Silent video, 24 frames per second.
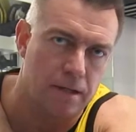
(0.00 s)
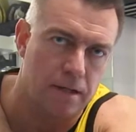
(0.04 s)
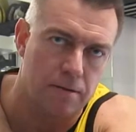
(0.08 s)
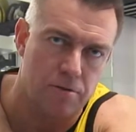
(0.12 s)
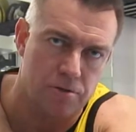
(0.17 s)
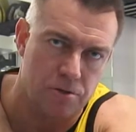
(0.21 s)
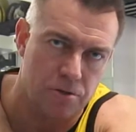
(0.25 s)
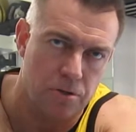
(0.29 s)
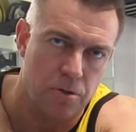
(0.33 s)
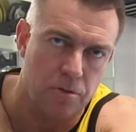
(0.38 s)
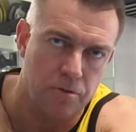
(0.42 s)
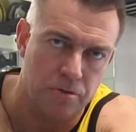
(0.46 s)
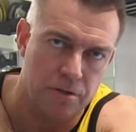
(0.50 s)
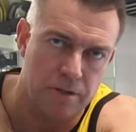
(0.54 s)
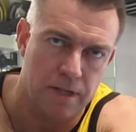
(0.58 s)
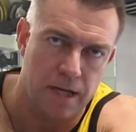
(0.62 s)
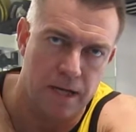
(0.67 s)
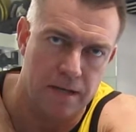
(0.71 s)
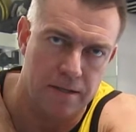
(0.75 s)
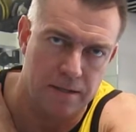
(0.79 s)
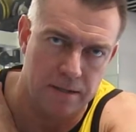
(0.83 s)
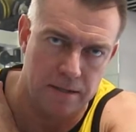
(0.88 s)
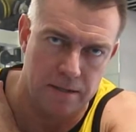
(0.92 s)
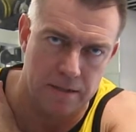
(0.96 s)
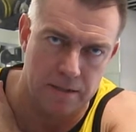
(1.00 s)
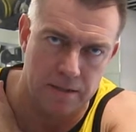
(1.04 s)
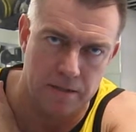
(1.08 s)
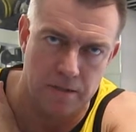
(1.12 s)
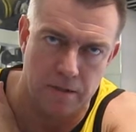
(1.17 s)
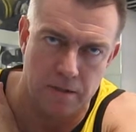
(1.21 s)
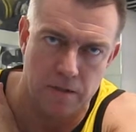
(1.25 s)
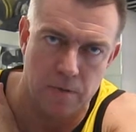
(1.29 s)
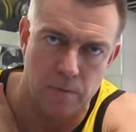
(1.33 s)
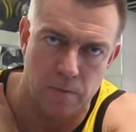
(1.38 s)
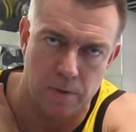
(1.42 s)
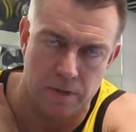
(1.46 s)
I'll show you that in
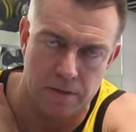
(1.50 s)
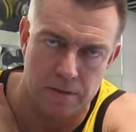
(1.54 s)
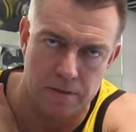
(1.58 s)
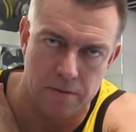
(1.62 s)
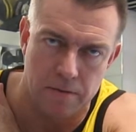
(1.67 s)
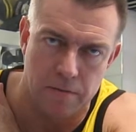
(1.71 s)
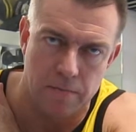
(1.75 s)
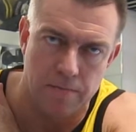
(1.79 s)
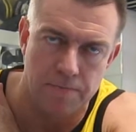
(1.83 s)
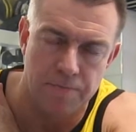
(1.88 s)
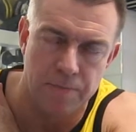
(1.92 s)
another video.